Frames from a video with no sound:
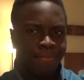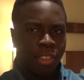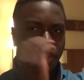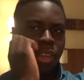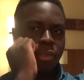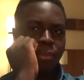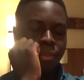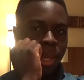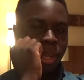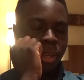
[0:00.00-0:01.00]
Okay.
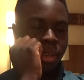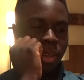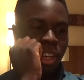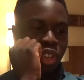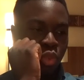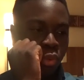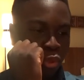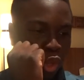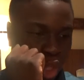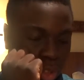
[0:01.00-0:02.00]
I, I just
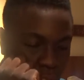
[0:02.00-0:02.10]
refreshed